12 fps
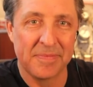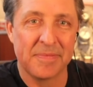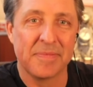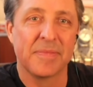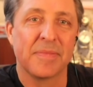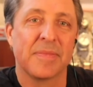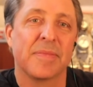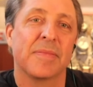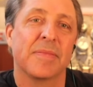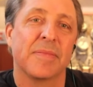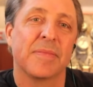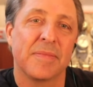
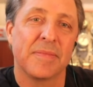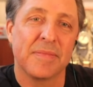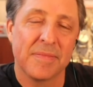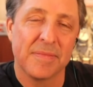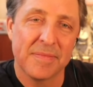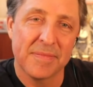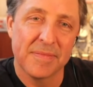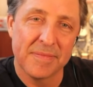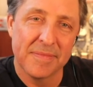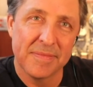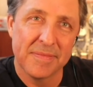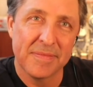
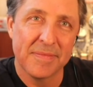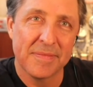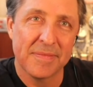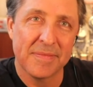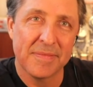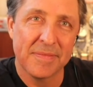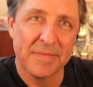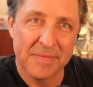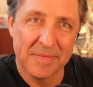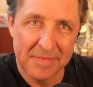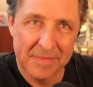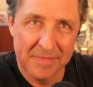
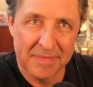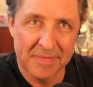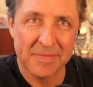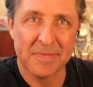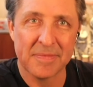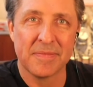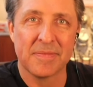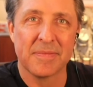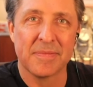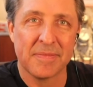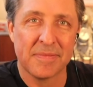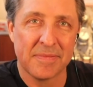
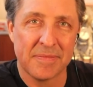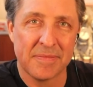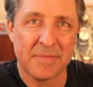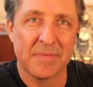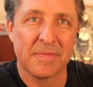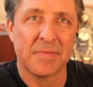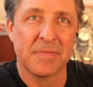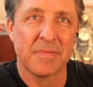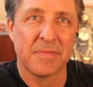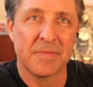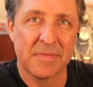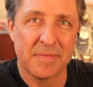
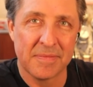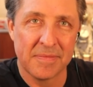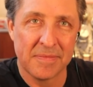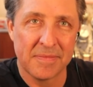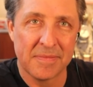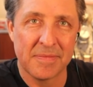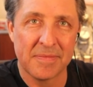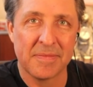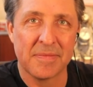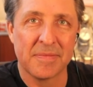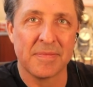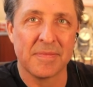
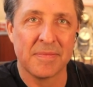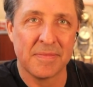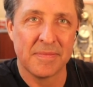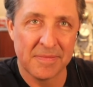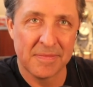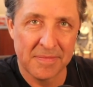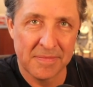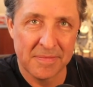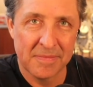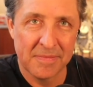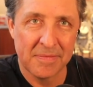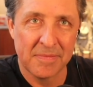
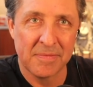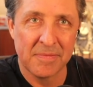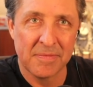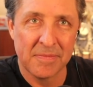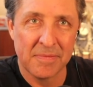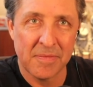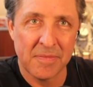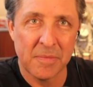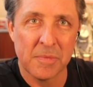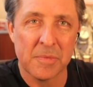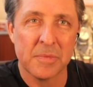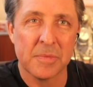The person shown says nothing.